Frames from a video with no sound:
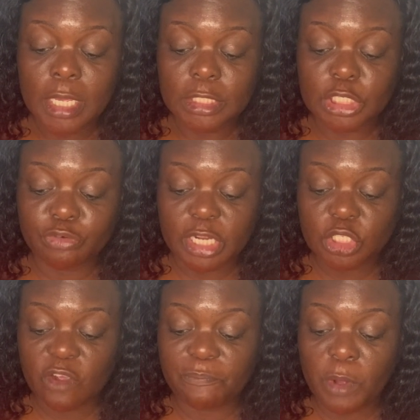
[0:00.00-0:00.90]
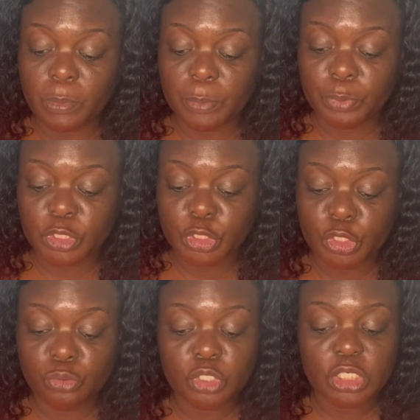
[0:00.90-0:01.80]
Director of Public
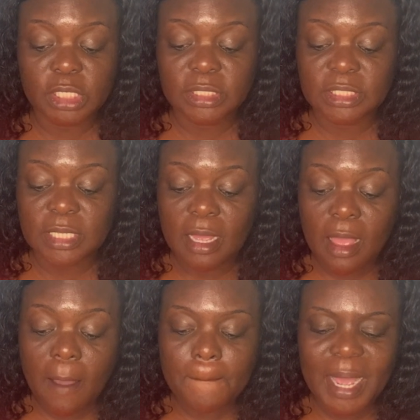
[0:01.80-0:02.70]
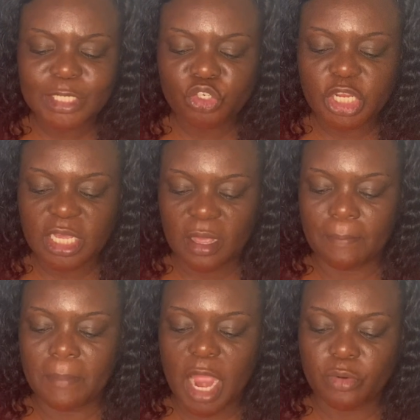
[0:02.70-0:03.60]
Prosecutions, Patrick
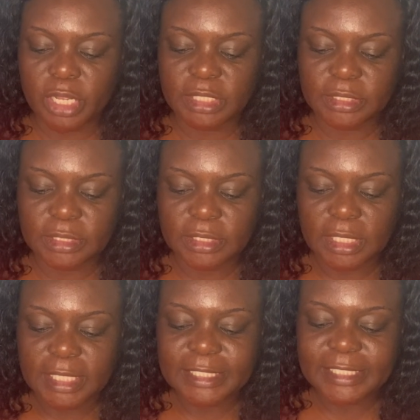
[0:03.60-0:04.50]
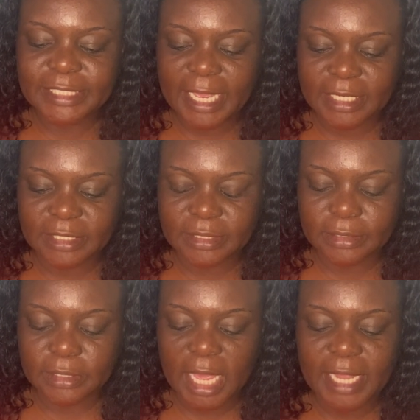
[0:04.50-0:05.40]
Maran, said,
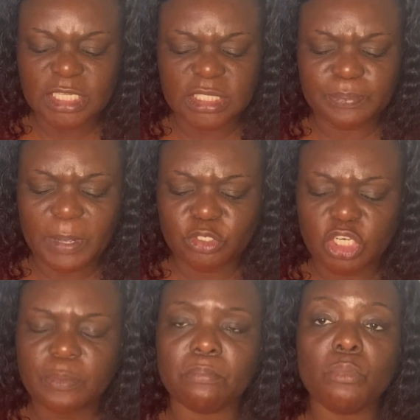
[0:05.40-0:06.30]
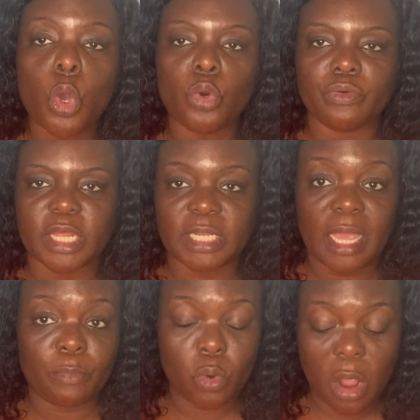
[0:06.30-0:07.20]
and it's Patrick Moran,
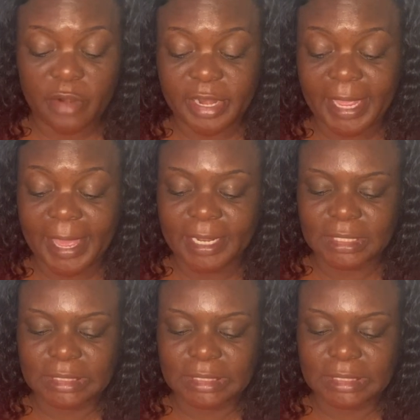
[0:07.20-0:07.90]
M-O-R-A-N,